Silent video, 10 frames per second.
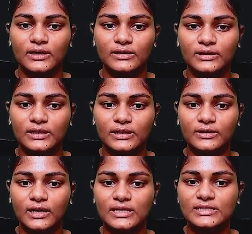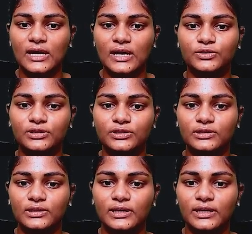here are south,
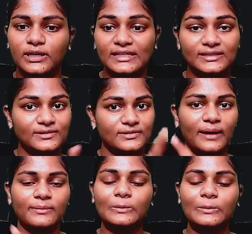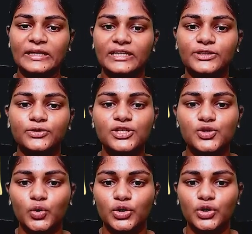I'm comparing it to the
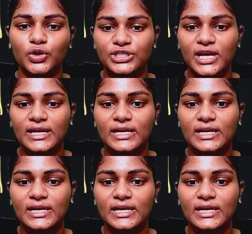solenoid, right?